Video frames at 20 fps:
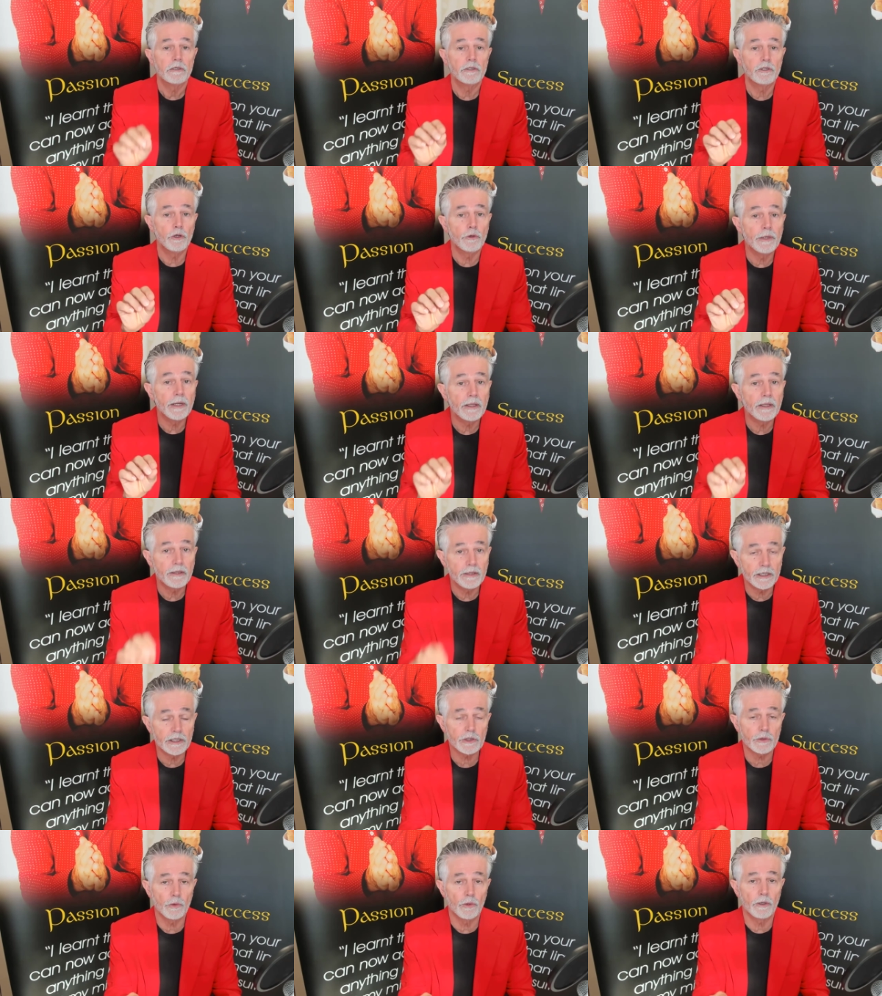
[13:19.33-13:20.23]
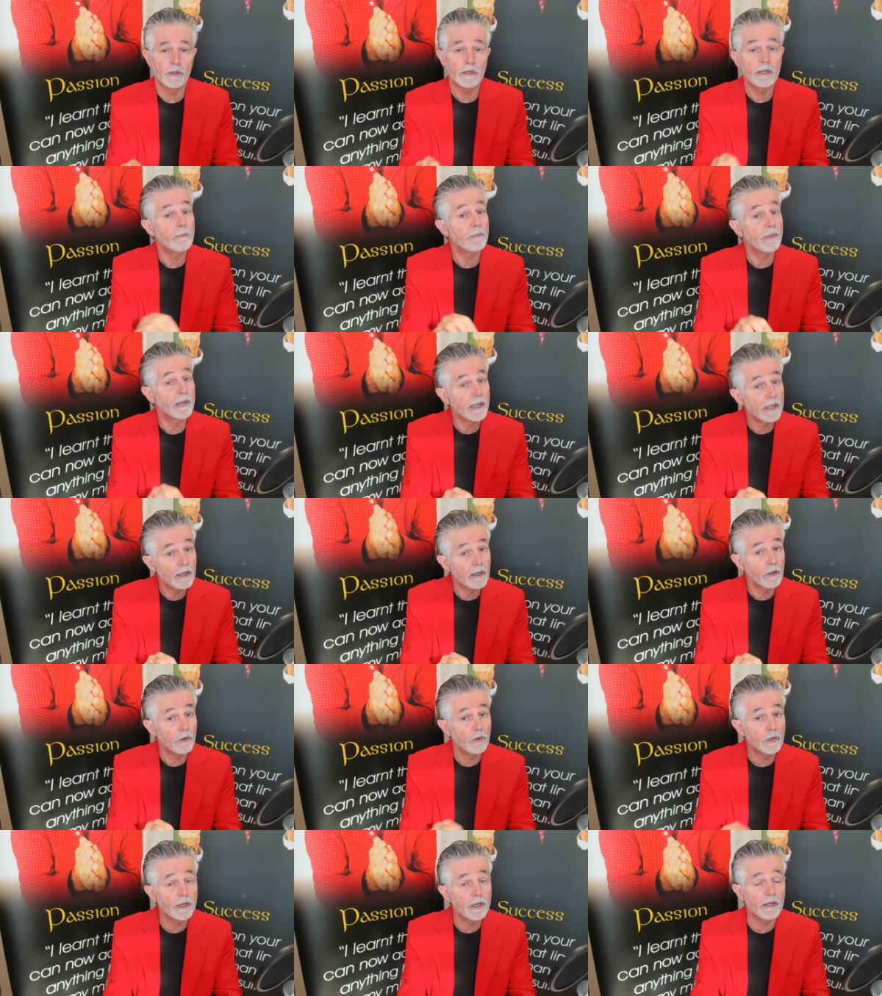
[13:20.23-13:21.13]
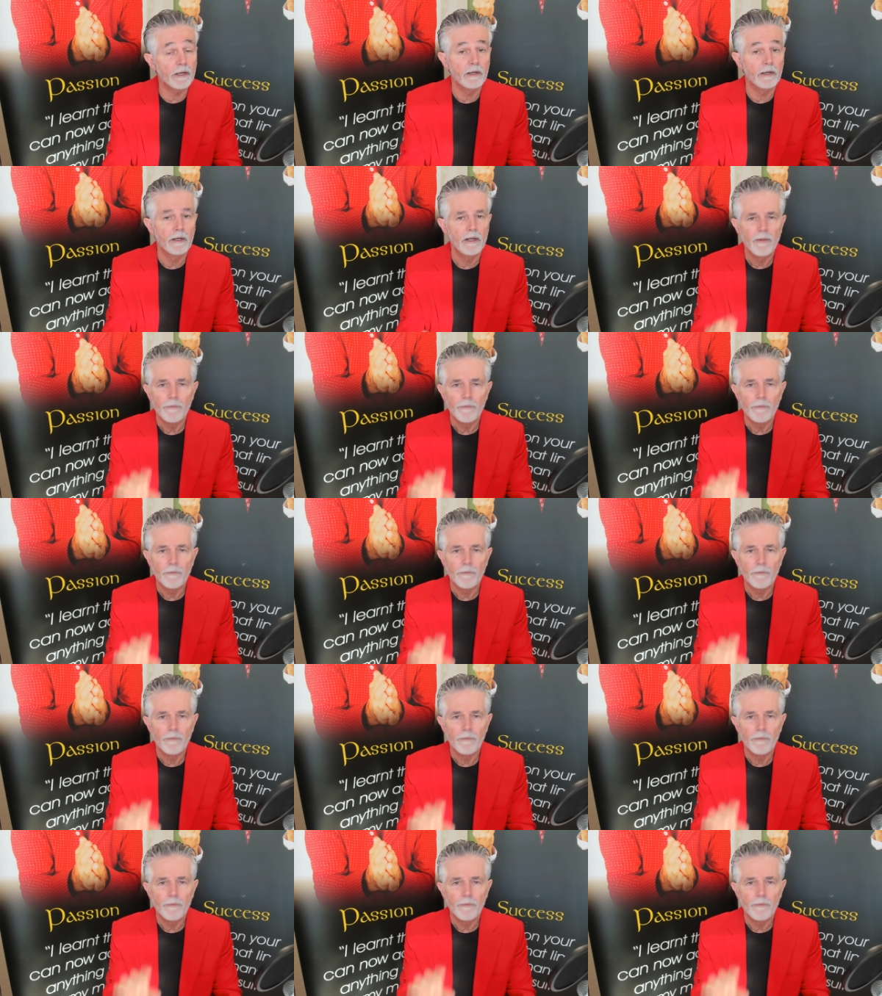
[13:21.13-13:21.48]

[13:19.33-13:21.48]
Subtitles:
doing this work than being a lawyer.